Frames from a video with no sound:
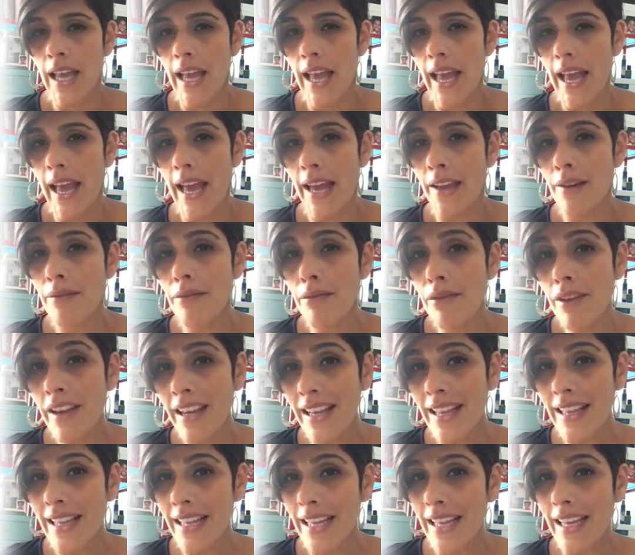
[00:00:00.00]
And
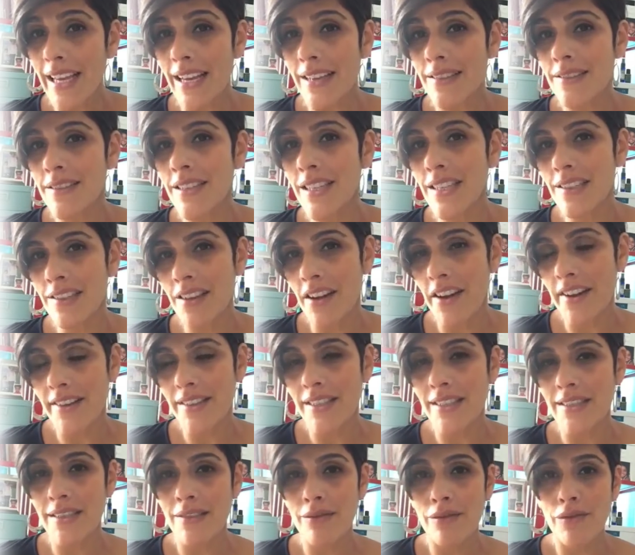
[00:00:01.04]
really, a detox
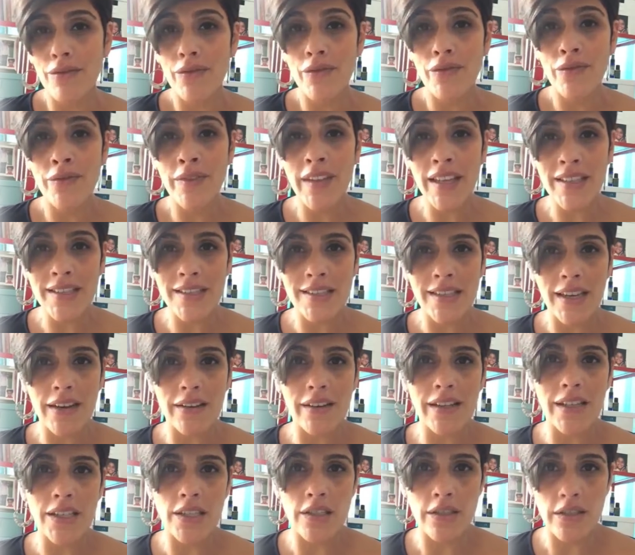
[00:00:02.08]
isn't
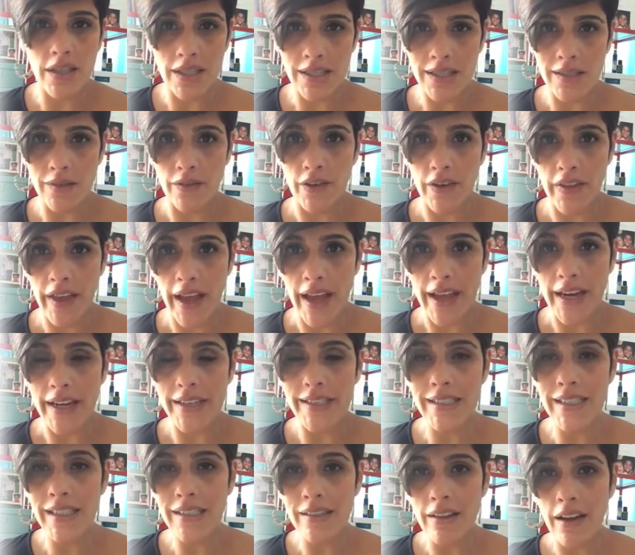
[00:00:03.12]
necessarily just for that. A
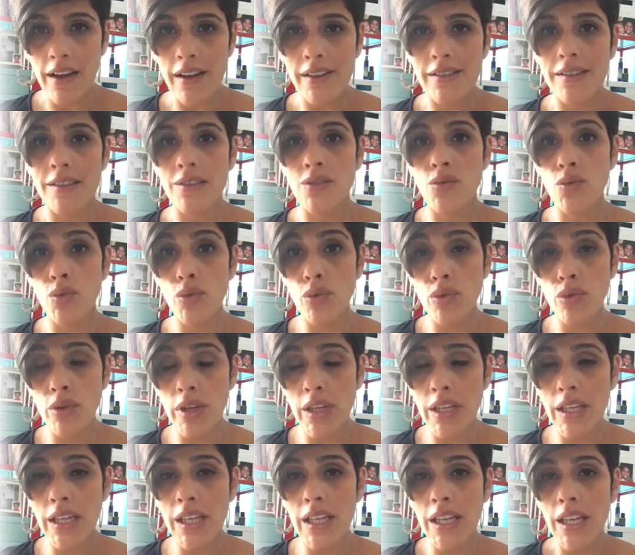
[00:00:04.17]
detox is
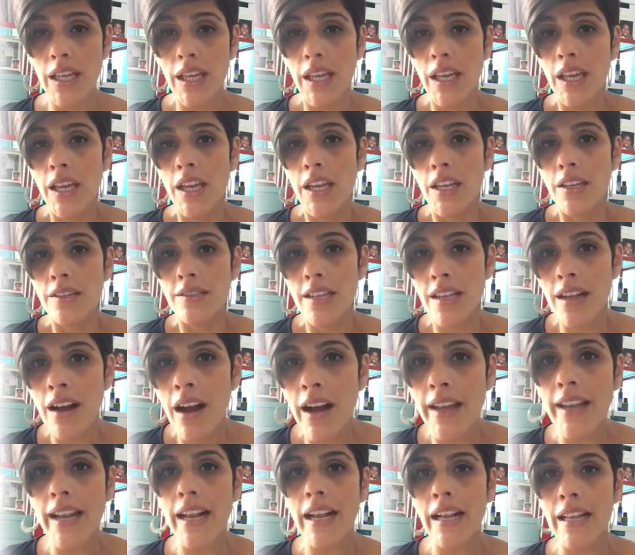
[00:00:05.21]
really to
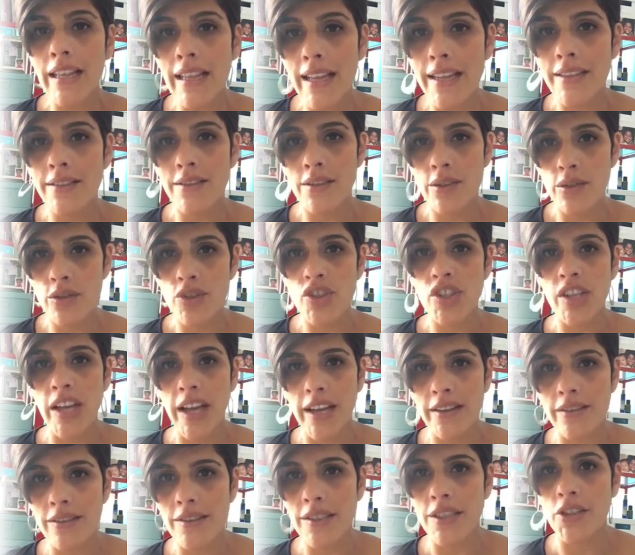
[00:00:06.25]
kind of cleanse those
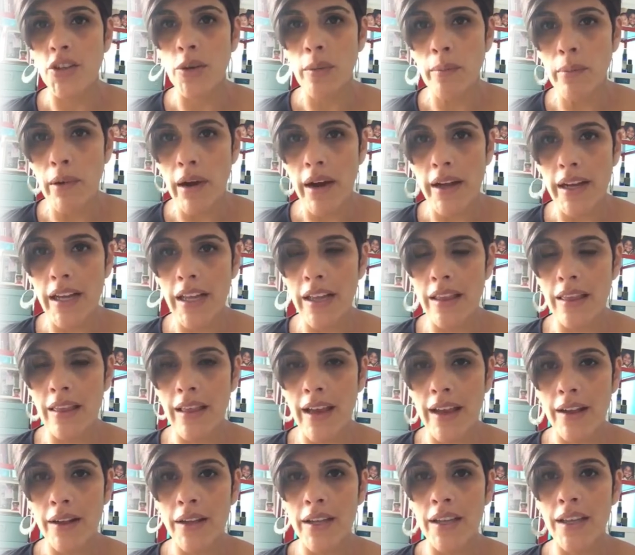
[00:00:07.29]
channels in your body
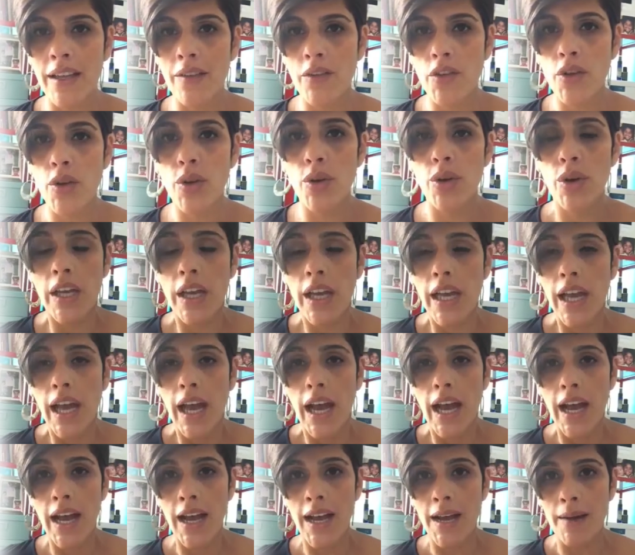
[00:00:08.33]
that can give you,
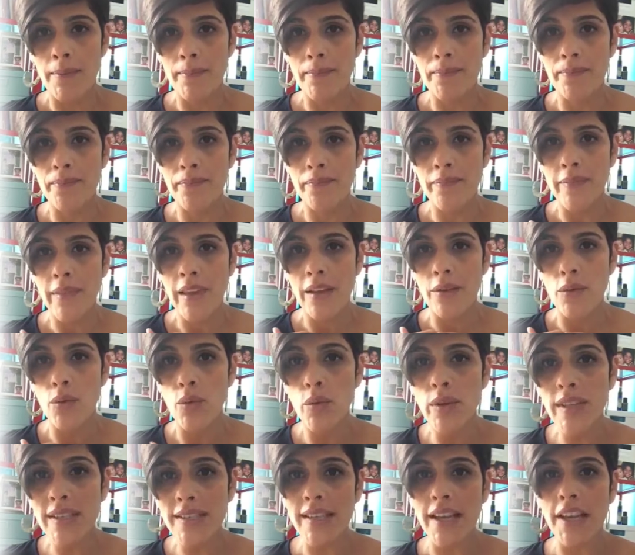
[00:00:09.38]

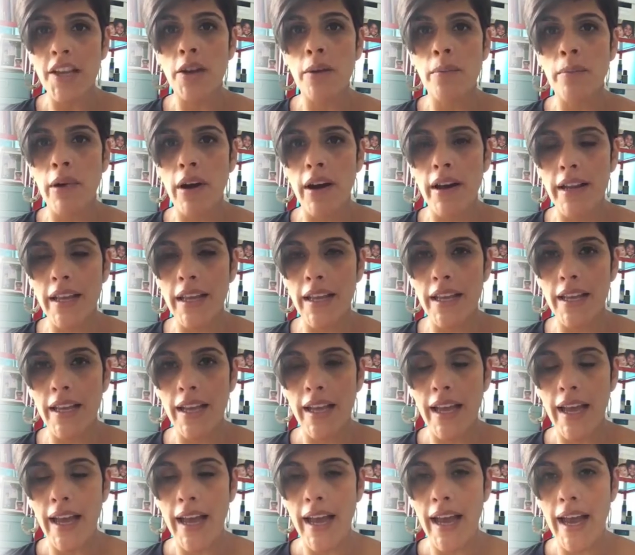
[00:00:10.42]
reset your
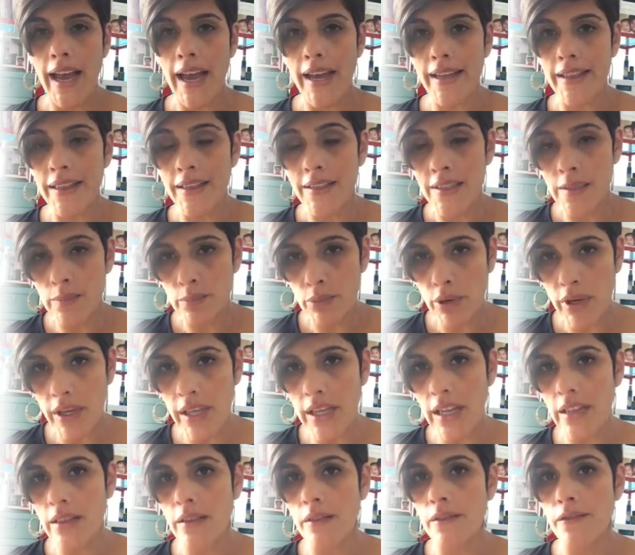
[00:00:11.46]
body at the spring
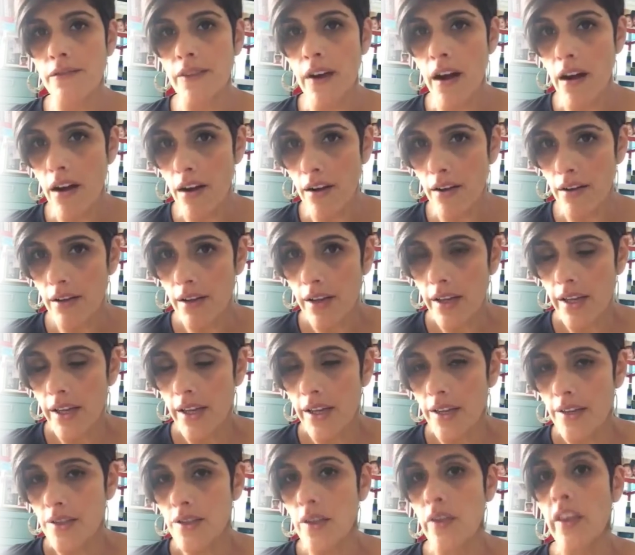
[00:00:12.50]
and at the fall
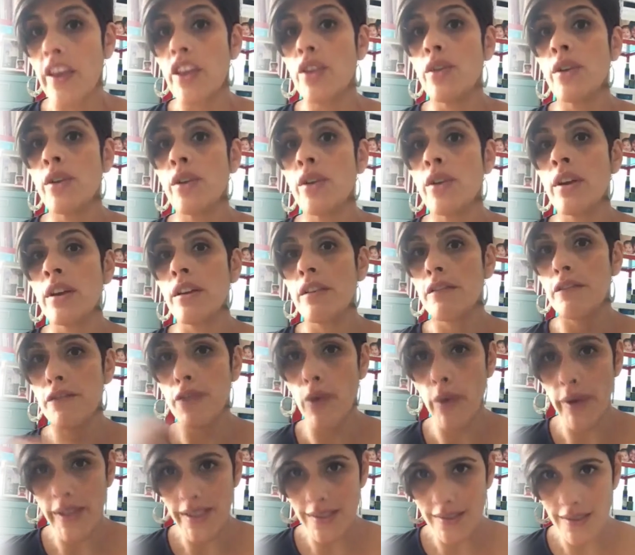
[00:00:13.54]
so that you can
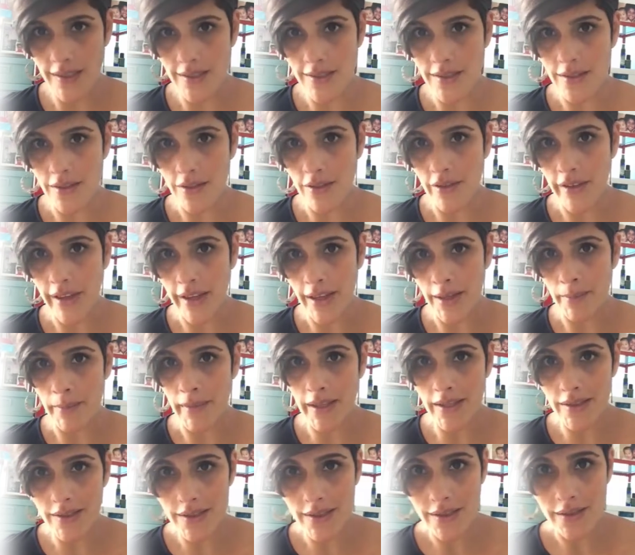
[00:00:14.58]
avoid seasonal ailments.